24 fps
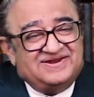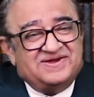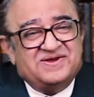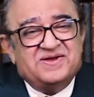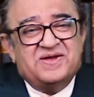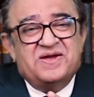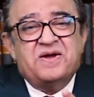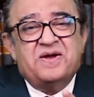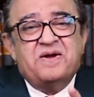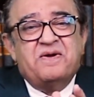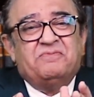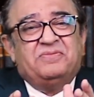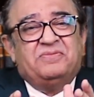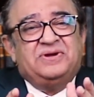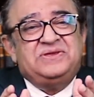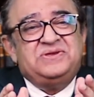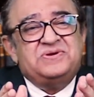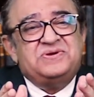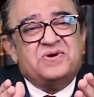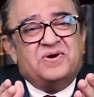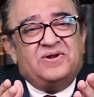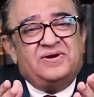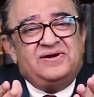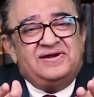said, But
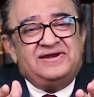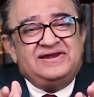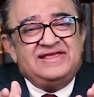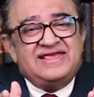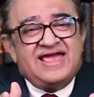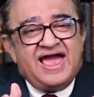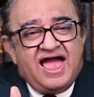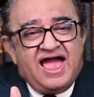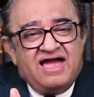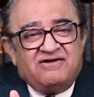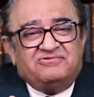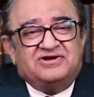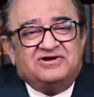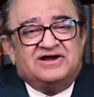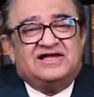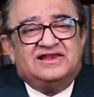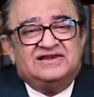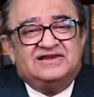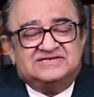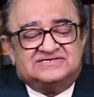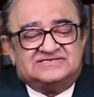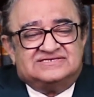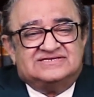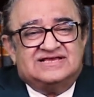you already have a
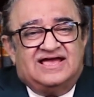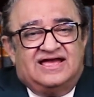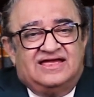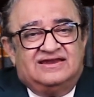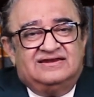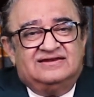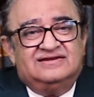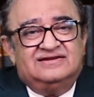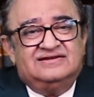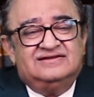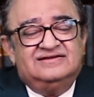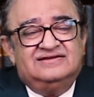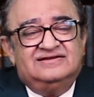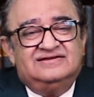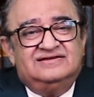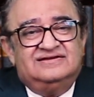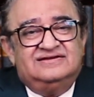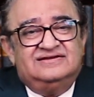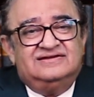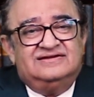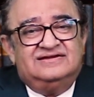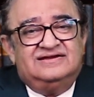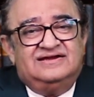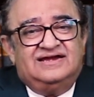Khalistan,
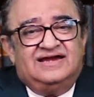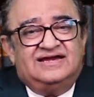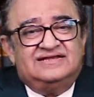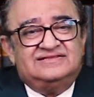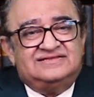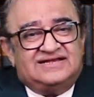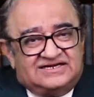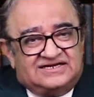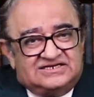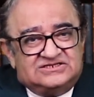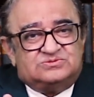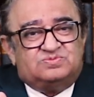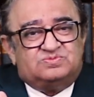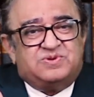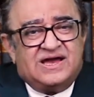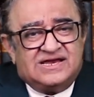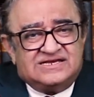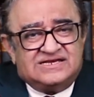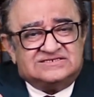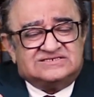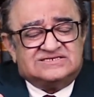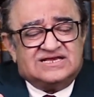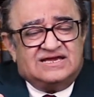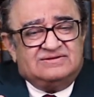and that is
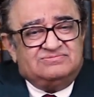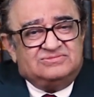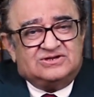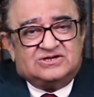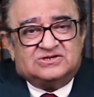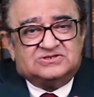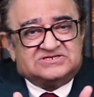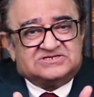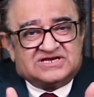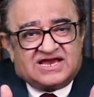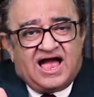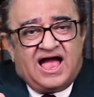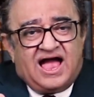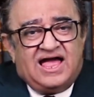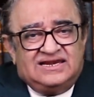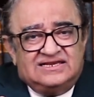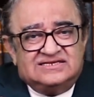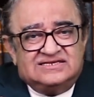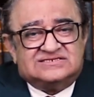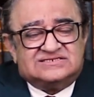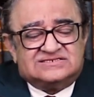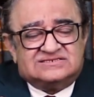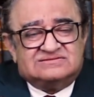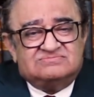Pakistan, because
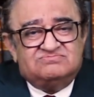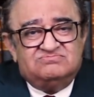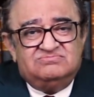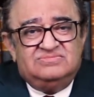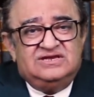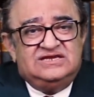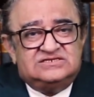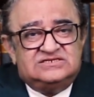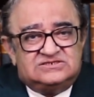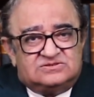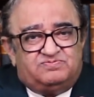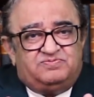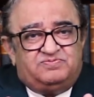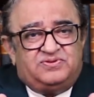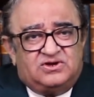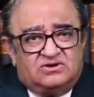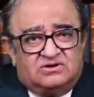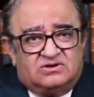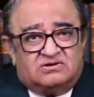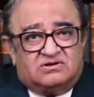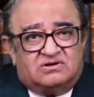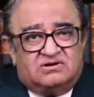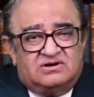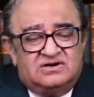Khalis means
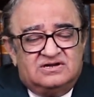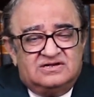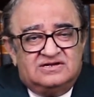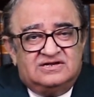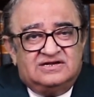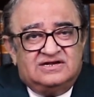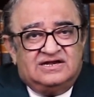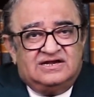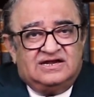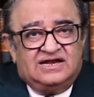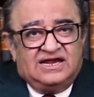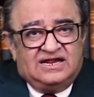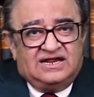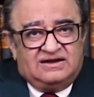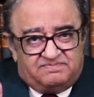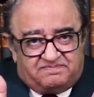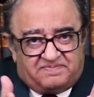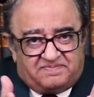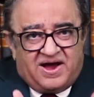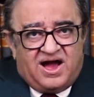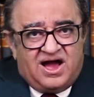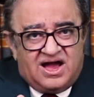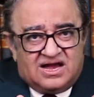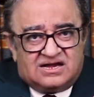pure,
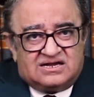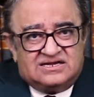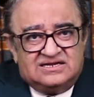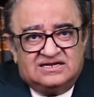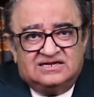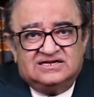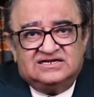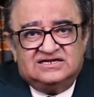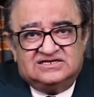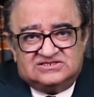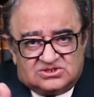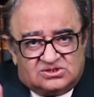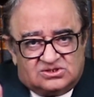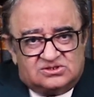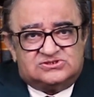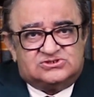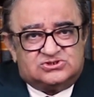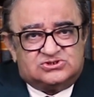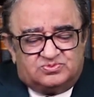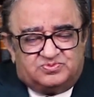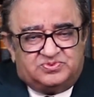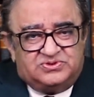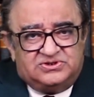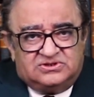and Pak is
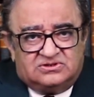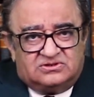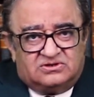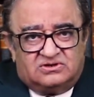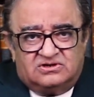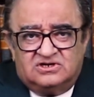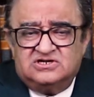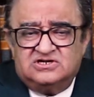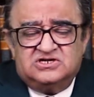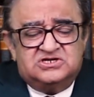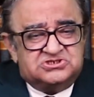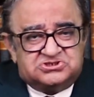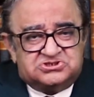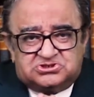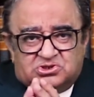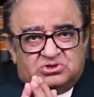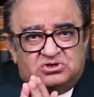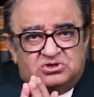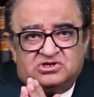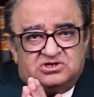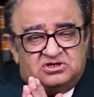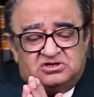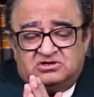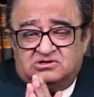also pure.
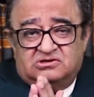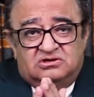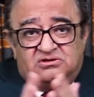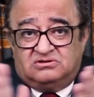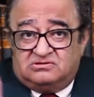So